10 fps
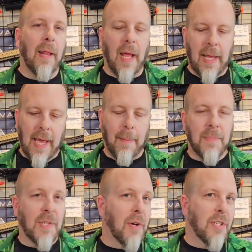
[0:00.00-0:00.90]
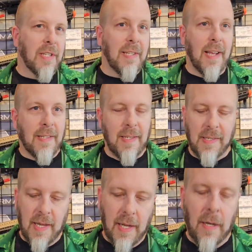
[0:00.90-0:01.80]
All right, like Captain Sergeant Sexy
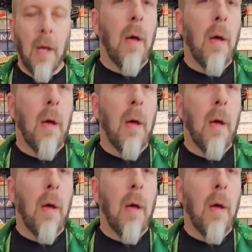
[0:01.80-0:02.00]
said,